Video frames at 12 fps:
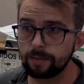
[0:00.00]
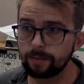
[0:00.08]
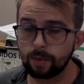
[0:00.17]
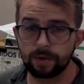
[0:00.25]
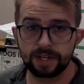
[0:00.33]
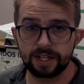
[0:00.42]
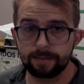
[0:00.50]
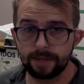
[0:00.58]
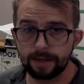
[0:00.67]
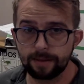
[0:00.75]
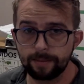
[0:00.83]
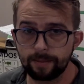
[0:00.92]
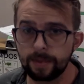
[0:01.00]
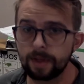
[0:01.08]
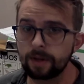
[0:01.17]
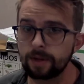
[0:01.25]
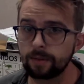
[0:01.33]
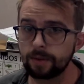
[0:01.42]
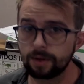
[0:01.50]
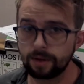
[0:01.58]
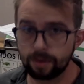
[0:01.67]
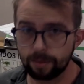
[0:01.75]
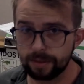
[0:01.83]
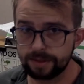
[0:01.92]
or an email. We are
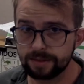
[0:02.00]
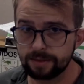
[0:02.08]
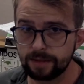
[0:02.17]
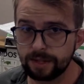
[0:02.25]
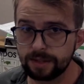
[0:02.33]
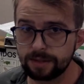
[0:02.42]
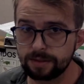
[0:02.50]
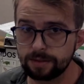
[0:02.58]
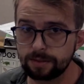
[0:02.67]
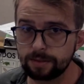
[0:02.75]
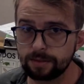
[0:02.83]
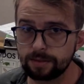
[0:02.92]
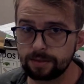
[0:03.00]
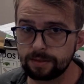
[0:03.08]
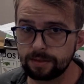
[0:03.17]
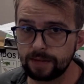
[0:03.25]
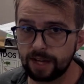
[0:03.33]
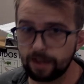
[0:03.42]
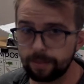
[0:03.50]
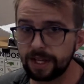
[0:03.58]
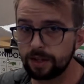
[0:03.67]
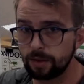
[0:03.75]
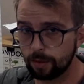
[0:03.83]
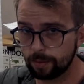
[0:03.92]
always ready to help
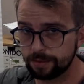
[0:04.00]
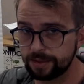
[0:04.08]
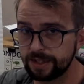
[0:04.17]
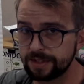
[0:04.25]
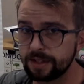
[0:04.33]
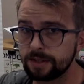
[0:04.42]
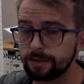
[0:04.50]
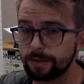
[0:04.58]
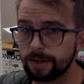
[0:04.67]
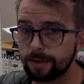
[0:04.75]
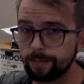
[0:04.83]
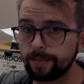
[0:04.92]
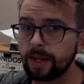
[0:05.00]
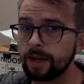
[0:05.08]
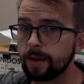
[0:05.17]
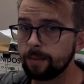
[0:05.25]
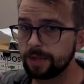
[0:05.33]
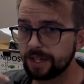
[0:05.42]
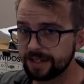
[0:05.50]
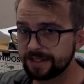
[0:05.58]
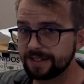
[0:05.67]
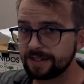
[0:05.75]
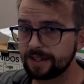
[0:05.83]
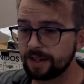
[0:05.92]
make your routines easier at home, because
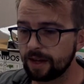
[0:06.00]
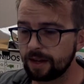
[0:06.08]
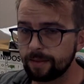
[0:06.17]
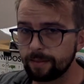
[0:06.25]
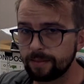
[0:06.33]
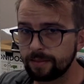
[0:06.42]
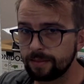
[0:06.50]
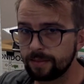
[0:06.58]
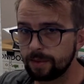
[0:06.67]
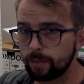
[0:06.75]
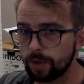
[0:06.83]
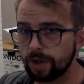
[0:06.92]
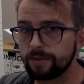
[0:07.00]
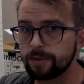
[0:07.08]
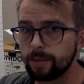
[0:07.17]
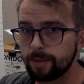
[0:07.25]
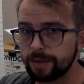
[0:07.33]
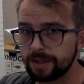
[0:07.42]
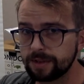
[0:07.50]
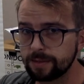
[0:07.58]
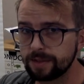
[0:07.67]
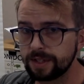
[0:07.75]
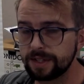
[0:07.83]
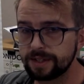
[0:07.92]
the more comfortable with these
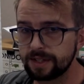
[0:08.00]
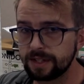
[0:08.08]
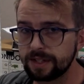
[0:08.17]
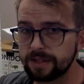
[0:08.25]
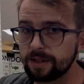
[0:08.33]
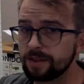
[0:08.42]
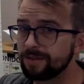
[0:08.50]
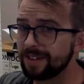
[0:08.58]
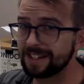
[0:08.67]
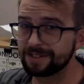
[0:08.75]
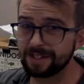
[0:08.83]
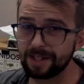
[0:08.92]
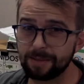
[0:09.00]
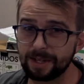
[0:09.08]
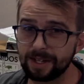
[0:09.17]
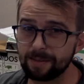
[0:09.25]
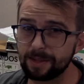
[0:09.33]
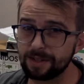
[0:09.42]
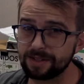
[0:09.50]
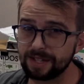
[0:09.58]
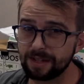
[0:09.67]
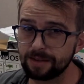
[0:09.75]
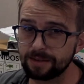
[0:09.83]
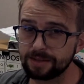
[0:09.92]
routines the kids are, the faster they pick up their
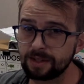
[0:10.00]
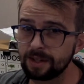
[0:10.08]
sounds,